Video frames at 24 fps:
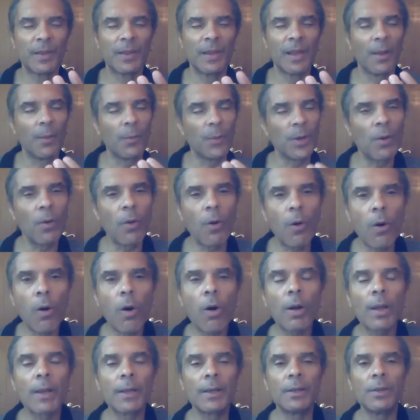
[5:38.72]
And we
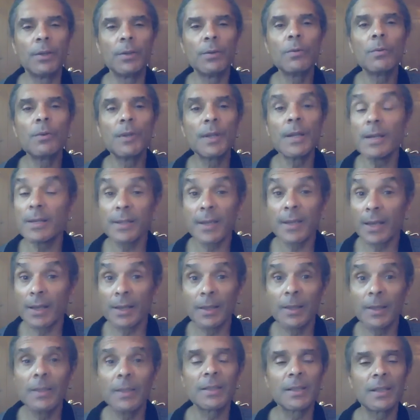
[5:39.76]
all can do this, at
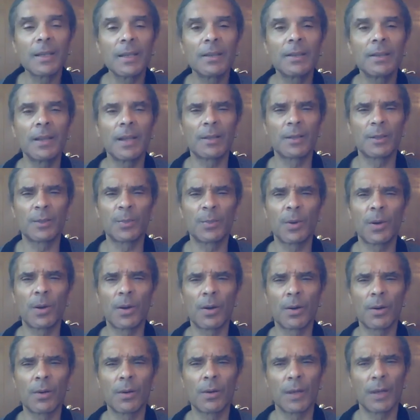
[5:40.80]
least get that
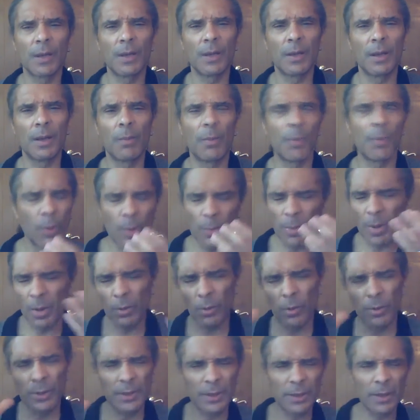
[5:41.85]
spark. Okay, now, but what about
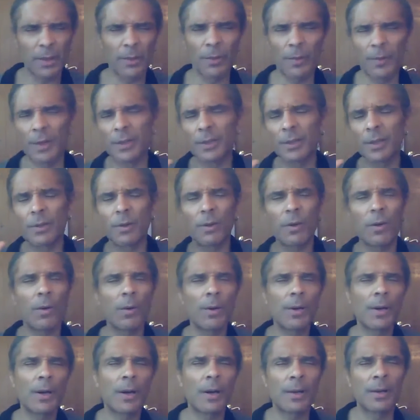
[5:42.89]
all these other things that are
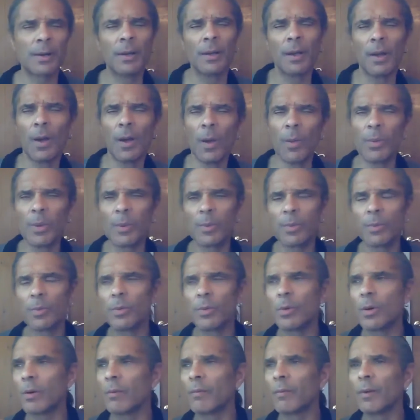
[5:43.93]
going on? People
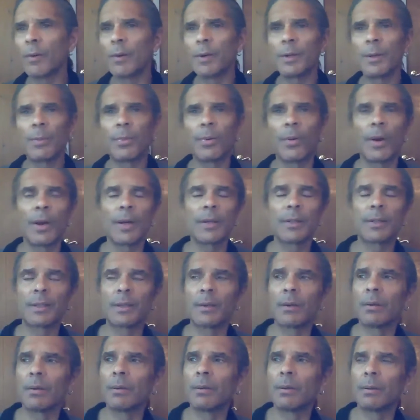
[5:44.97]
who are very depressed,
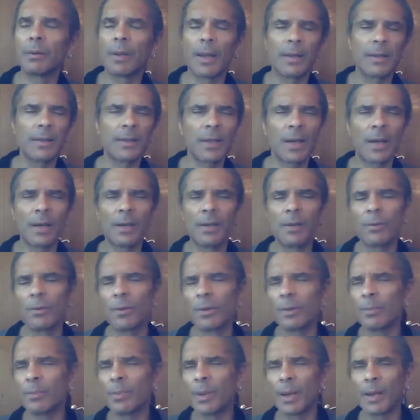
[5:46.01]
anxiety
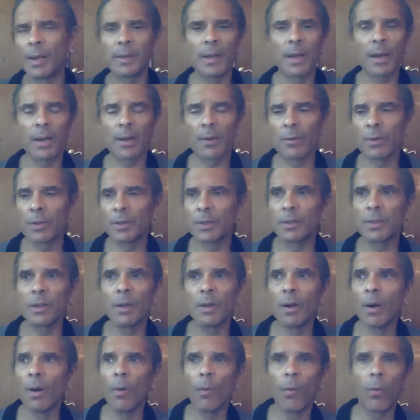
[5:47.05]
ridden, panic ridden,
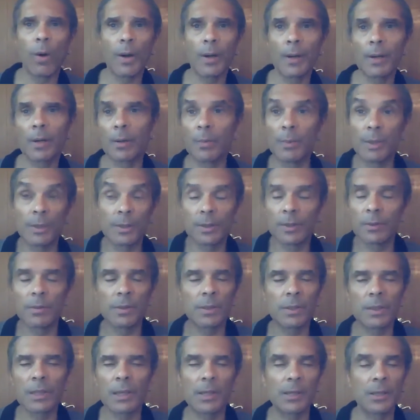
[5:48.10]
wanting to commit
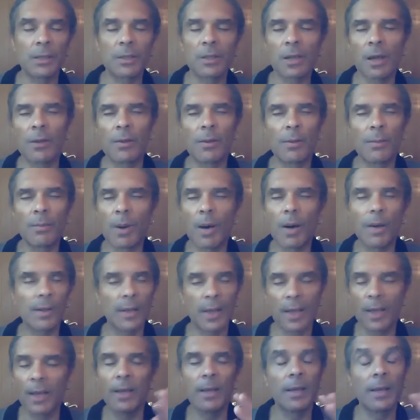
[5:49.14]
suicide just on the body,
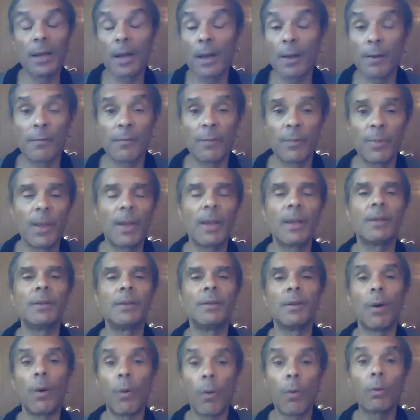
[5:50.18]
can't get out of bed,
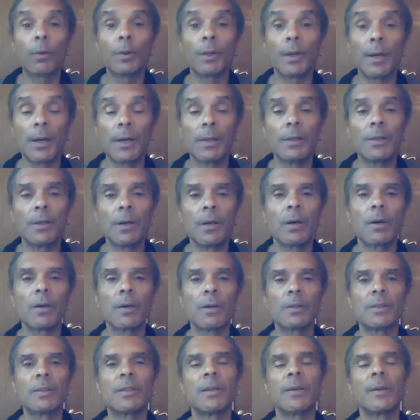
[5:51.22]
the whole 9
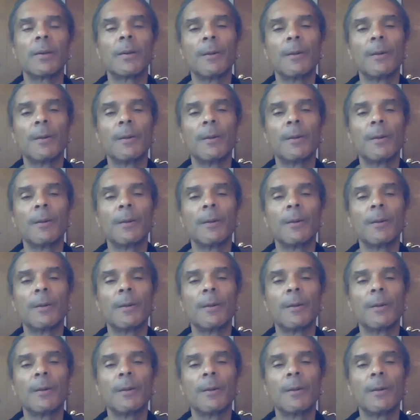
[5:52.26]
yards.